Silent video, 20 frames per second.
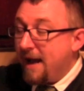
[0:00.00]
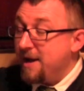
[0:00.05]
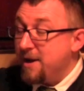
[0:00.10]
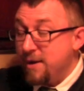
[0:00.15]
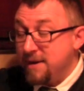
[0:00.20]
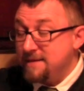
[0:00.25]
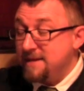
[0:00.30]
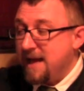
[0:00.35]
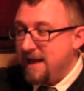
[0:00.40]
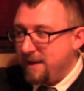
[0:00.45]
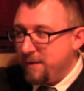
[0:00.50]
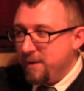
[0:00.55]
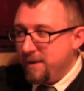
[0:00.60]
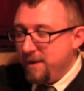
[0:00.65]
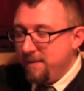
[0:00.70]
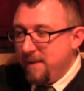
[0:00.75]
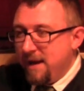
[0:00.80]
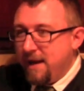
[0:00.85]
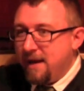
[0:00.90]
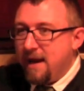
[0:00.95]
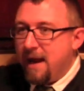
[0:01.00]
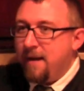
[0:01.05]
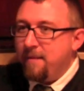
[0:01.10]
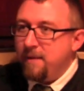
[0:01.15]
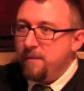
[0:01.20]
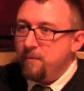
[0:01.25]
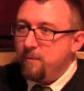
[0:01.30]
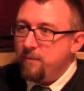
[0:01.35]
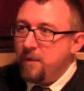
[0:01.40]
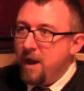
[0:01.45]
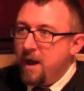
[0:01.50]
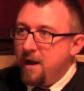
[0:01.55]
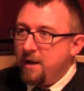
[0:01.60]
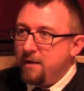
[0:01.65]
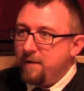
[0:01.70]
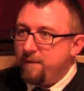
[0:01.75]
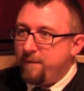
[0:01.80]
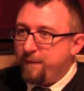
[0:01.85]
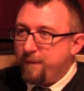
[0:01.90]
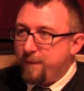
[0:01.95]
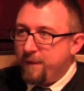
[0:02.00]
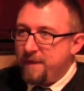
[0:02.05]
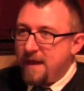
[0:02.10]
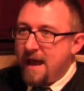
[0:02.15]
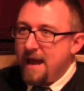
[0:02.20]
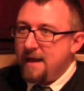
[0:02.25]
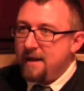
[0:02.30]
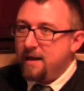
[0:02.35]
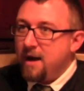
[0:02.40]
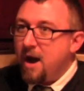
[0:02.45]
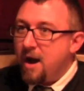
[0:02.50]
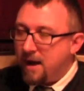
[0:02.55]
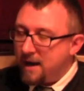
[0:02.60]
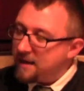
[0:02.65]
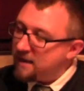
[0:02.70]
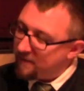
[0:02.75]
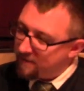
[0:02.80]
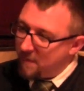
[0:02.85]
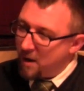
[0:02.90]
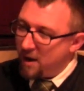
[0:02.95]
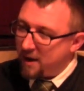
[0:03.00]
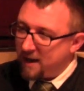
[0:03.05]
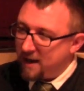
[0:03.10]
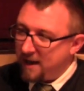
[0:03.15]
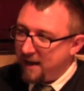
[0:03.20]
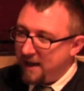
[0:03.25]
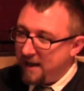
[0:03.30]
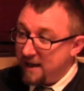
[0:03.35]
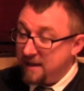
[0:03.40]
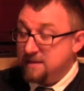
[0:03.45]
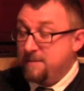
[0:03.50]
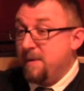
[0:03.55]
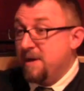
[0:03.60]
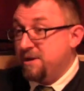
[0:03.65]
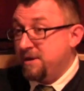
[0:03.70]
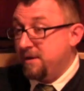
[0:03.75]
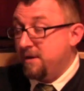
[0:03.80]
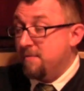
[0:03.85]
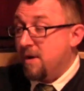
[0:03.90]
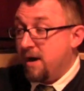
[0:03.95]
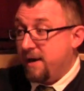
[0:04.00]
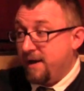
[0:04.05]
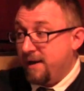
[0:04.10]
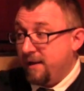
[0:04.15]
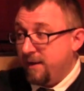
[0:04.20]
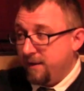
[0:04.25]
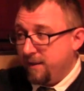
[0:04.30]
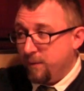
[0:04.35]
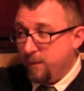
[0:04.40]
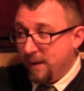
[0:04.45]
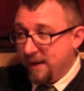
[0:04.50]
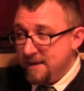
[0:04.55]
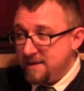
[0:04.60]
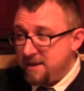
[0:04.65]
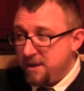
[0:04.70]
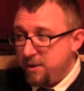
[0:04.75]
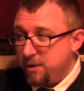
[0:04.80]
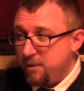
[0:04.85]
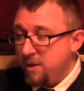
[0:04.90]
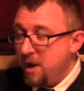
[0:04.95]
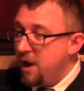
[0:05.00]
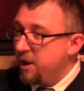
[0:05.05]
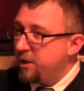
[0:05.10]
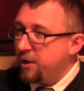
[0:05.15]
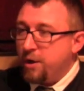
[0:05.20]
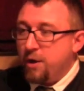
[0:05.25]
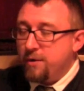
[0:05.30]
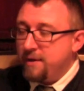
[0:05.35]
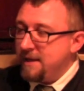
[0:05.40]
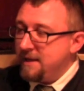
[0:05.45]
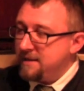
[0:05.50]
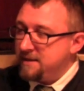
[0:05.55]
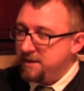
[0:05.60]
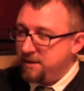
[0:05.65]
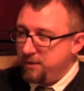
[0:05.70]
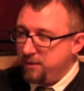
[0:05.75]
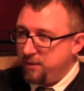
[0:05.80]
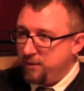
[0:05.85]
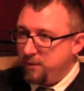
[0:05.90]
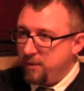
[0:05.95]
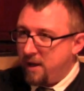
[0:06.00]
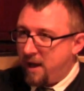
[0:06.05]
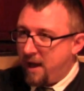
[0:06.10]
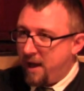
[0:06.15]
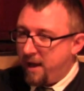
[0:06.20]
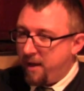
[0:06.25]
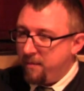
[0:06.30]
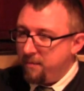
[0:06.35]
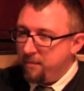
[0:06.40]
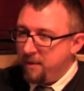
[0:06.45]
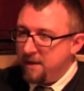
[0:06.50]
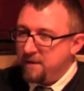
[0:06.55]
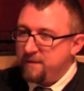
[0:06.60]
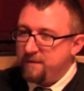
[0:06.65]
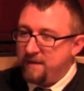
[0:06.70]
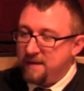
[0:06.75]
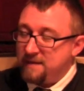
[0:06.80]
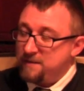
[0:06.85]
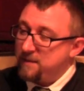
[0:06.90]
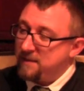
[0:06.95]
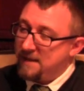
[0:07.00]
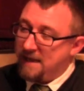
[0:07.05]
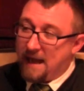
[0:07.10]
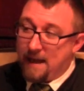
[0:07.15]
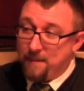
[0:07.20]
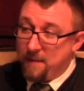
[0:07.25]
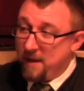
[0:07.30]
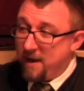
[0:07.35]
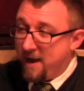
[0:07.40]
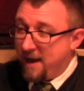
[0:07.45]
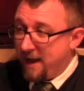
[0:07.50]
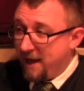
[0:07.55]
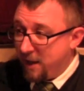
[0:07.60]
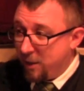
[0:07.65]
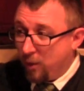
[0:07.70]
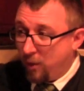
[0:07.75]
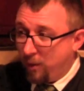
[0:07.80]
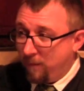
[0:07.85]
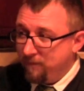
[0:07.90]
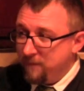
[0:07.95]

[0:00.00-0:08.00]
I know exactly what you mean. I mean, for that kind of marketing, and especially the marketing that we do, you don't need to interface with the API at all.